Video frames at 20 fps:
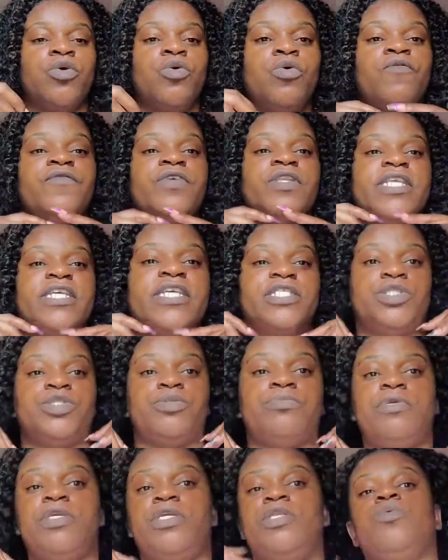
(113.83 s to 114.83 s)
The COVID
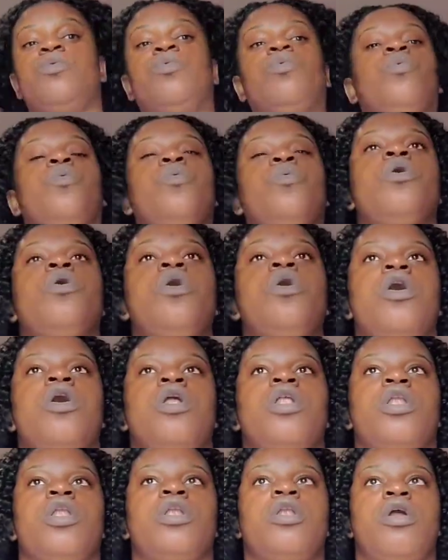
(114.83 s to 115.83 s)
test should be no
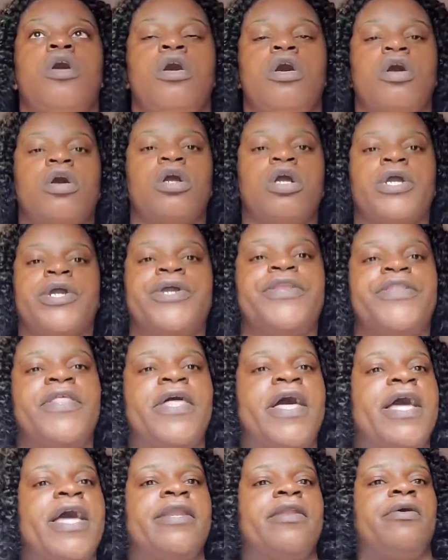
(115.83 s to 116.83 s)
longer
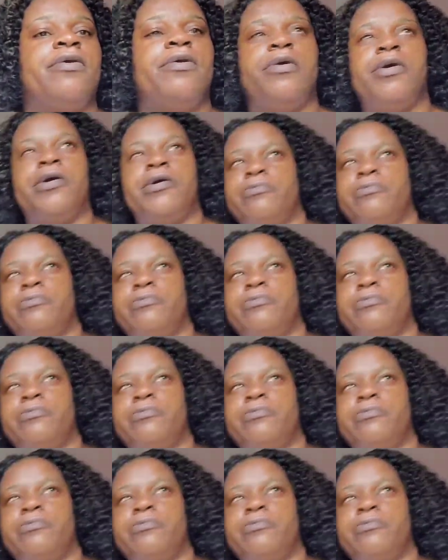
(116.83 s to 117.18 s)
than